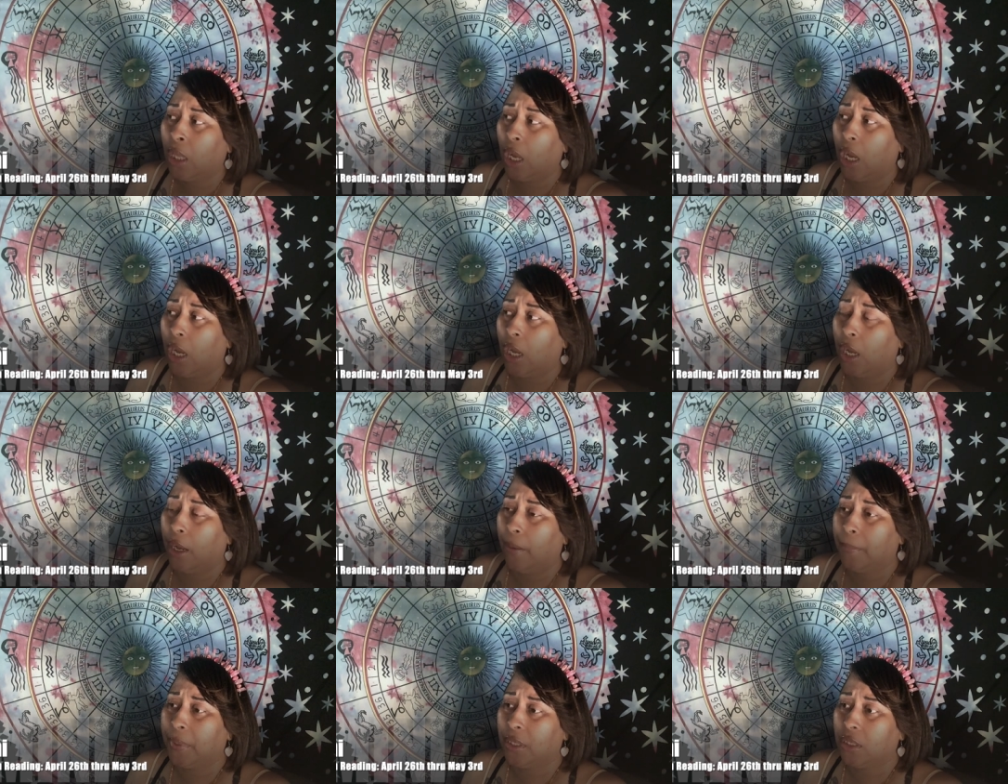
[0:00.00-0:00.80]

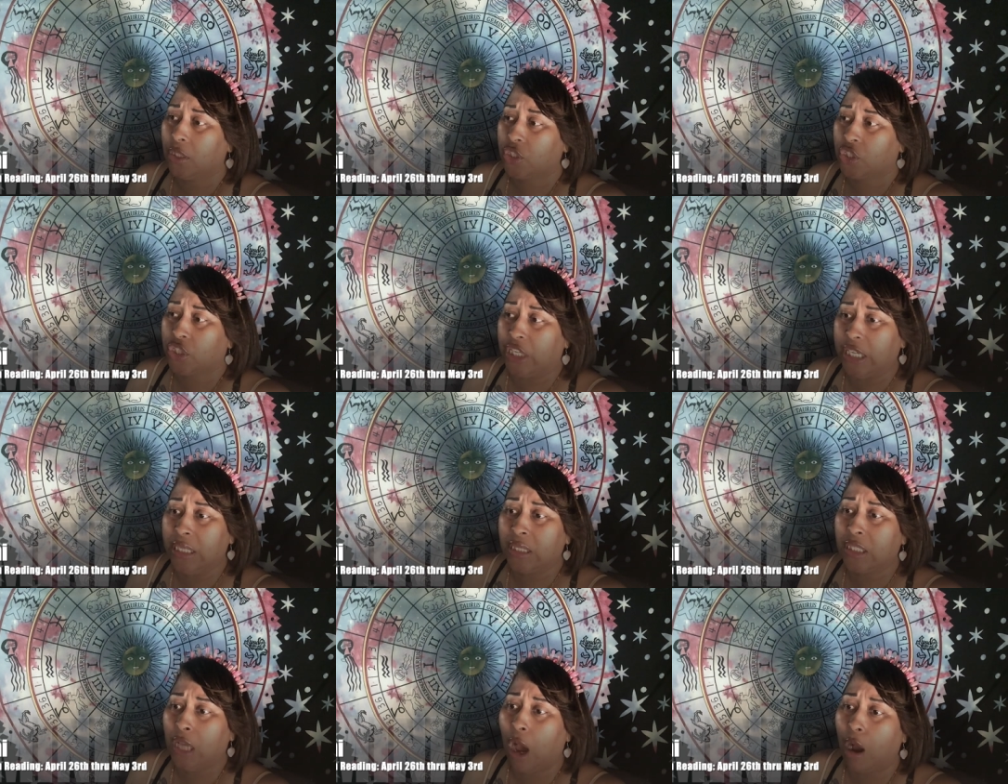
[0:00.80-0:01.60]
Um,
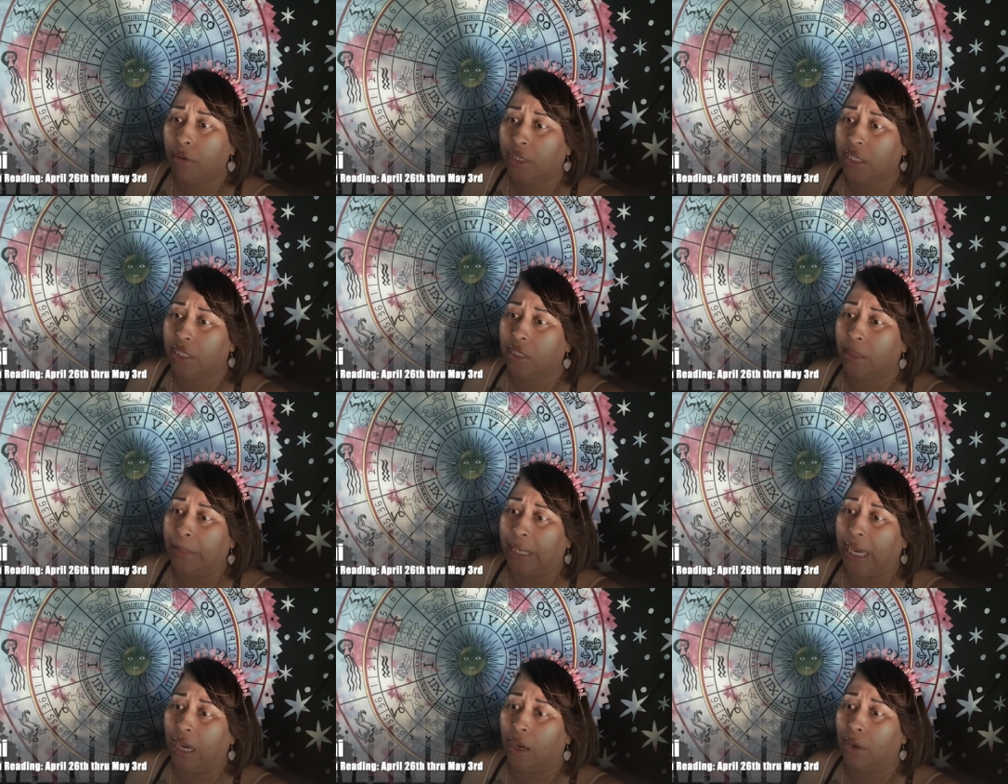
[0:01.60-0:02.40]
she's talking
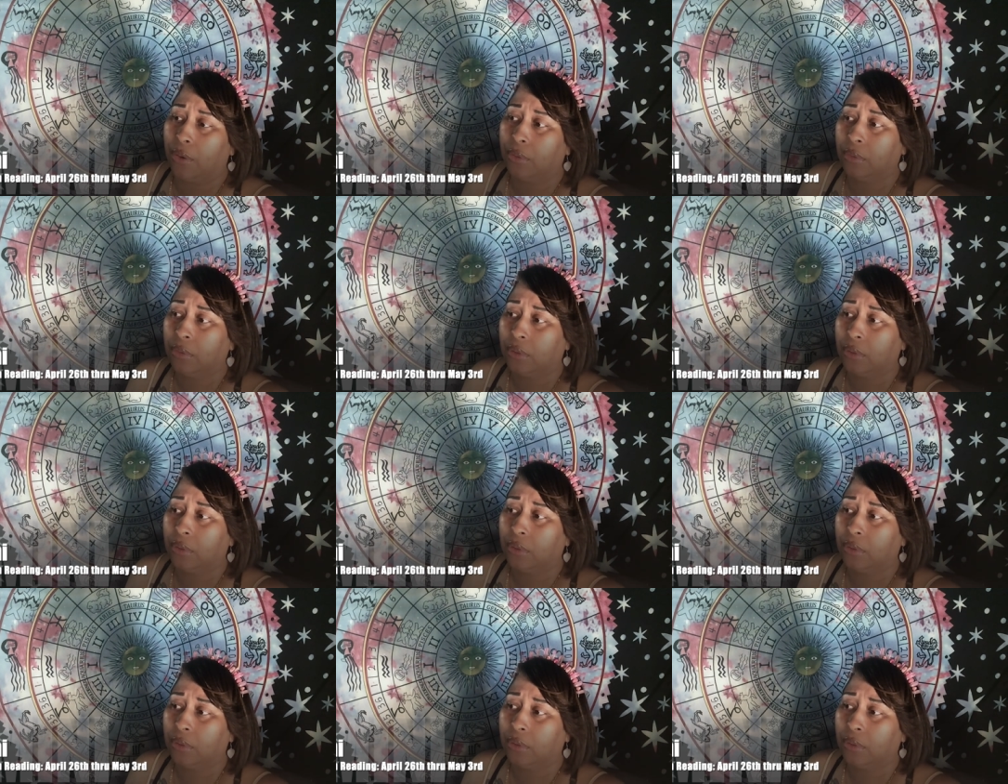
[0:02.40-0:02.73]
about